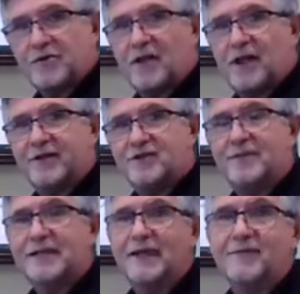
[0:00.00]
lines should
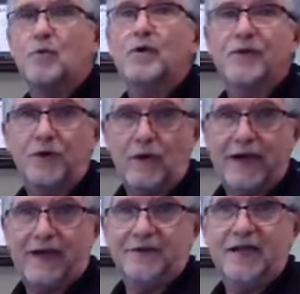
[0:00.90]
be level with the
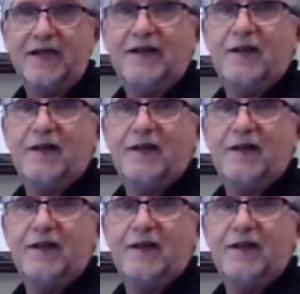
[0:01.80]
ground.